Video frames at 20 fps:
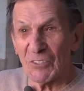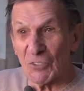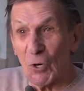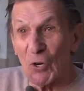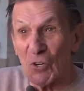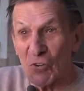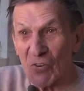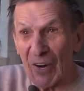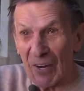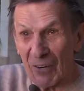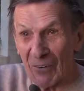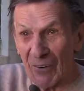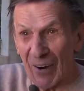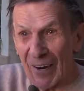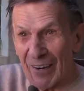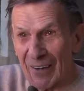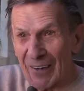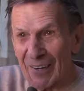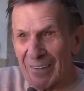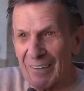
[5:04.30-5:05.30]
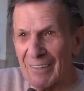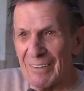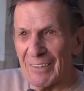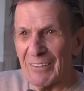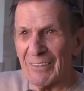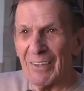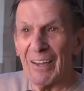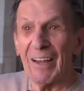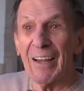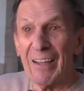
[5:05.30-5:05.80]
Star Trek, right? You
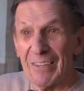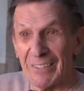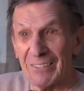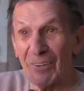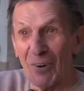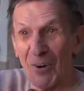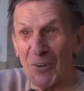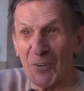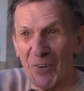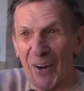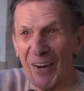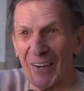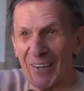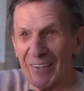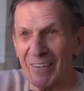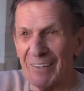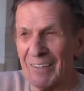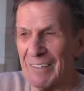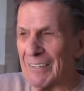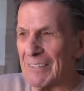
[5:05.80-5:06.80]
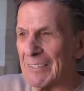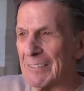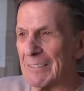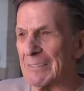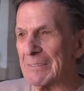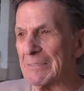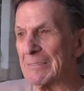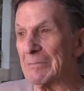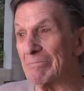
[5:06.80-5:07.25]
know, hey, Star Trek. You know,